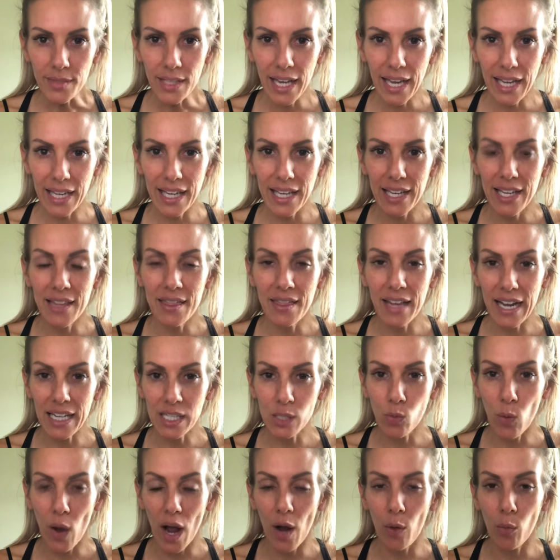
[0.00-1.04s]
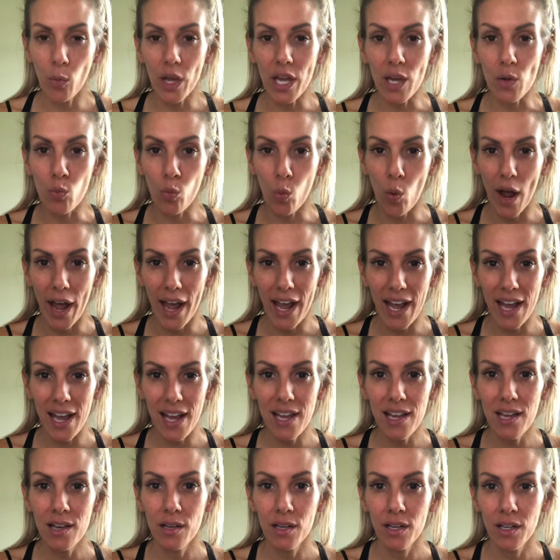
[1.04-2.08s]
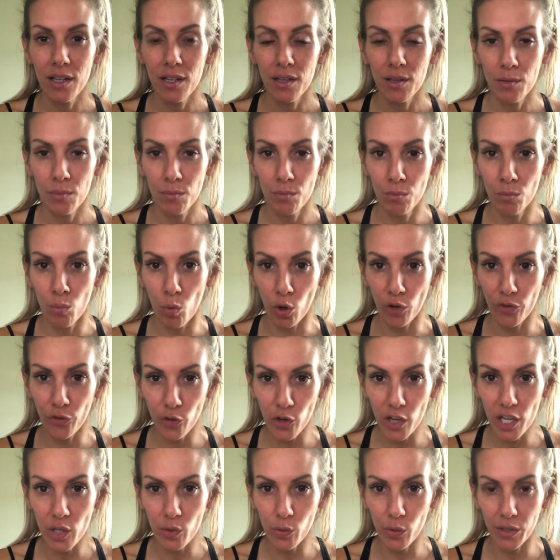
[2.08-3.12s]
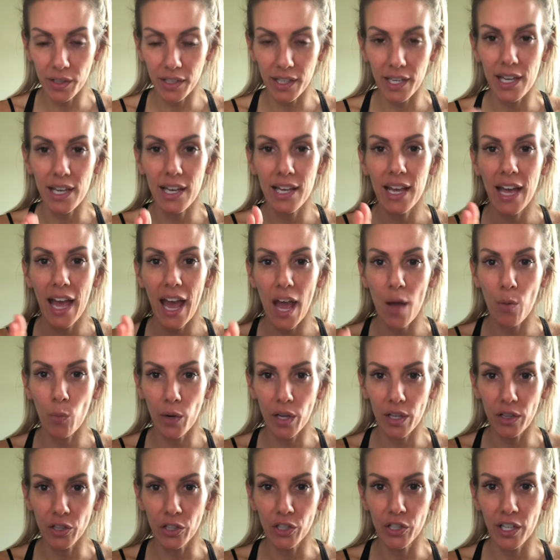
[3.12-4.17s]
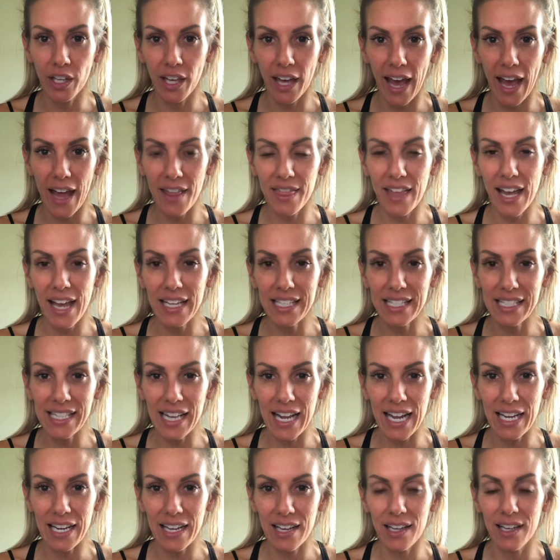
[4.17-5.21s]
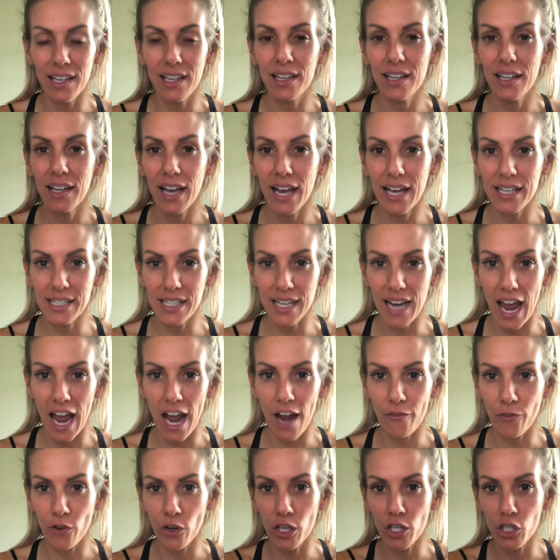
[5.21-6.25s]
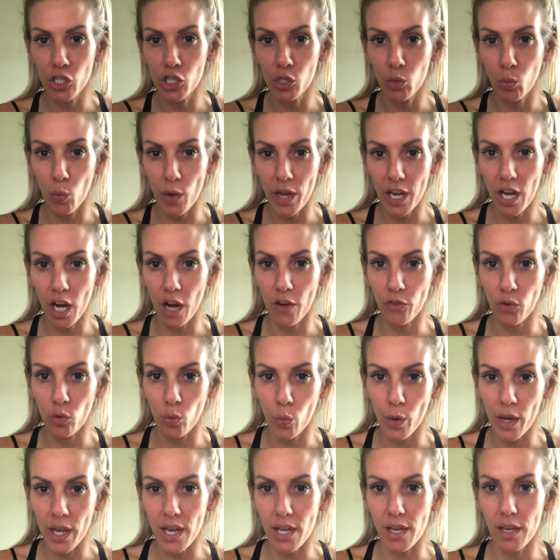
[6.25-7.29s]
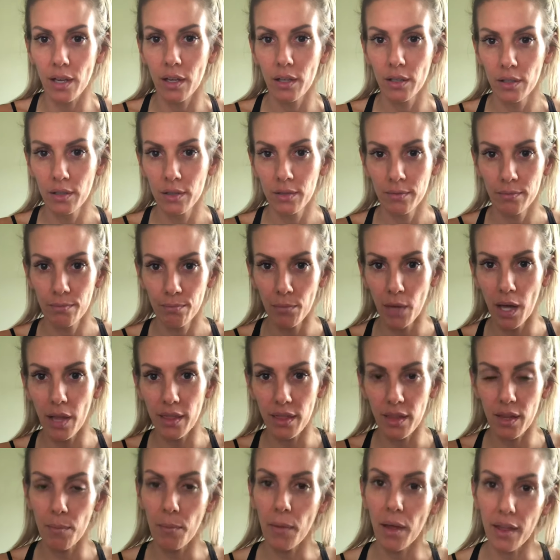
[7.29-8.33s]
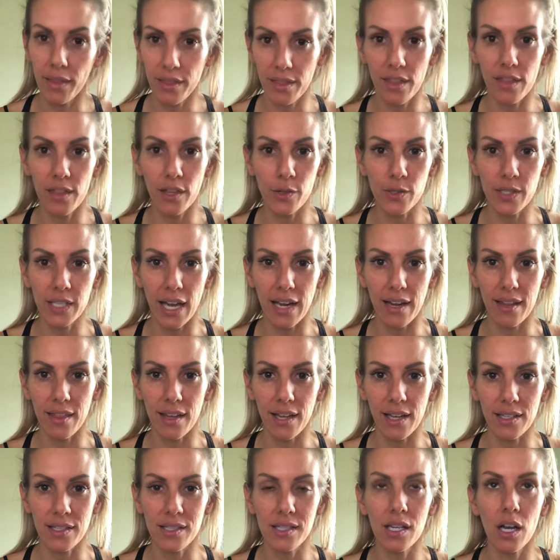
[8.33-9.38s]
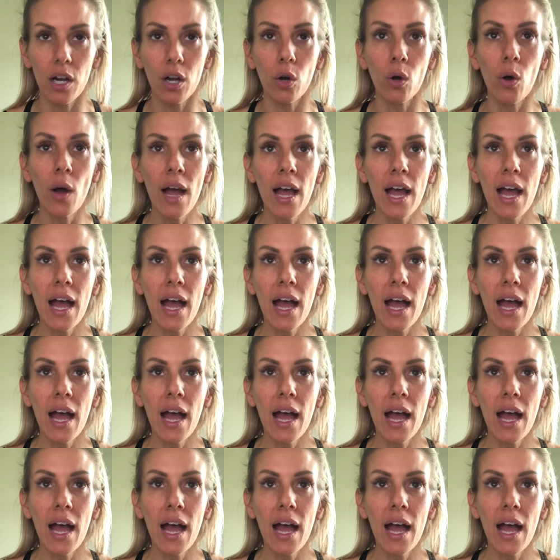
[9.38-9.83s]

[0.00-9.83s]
Again, that's why we weigh more frequently and we look at that data as an average week over week, month to month, those kind of things. So